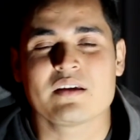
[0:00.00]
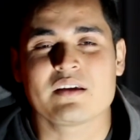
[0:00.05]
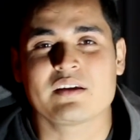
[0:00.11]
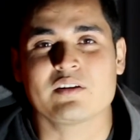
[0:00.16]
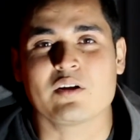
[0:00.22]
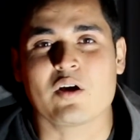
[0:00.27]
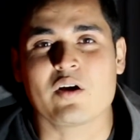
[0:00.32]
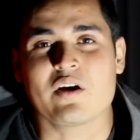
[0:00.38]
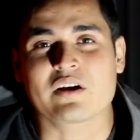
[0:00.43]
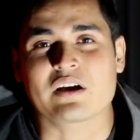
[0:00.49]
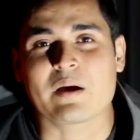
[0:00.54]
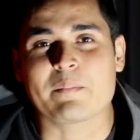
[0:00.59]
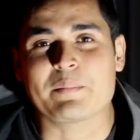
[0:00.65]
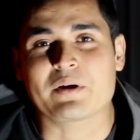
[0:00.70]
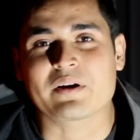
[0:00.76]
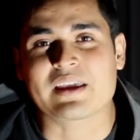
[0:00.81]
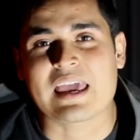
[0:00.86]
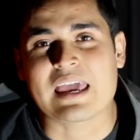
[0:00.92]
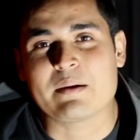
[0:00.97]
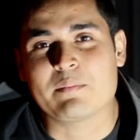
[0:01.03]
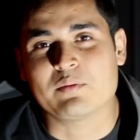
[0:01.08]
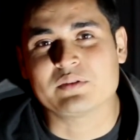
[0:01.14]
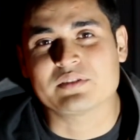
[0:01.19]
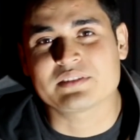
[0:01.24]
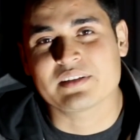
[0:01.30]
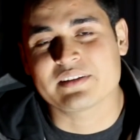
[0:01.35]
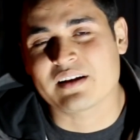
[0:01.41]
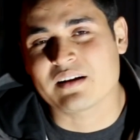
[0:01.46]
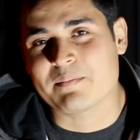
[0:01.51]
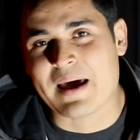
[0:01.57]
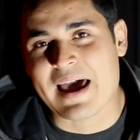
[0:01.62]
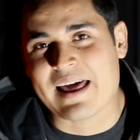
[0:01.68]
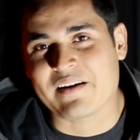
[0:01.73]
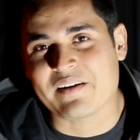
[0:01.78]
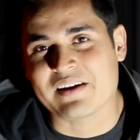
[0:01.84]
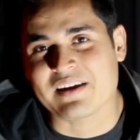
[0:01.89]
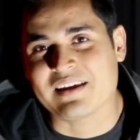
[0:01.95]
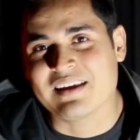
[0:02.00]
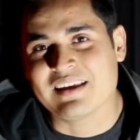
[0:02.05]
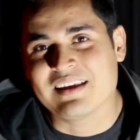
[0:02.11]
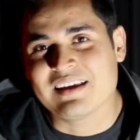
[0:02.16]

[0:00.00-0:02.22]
hook up your cables to their battery.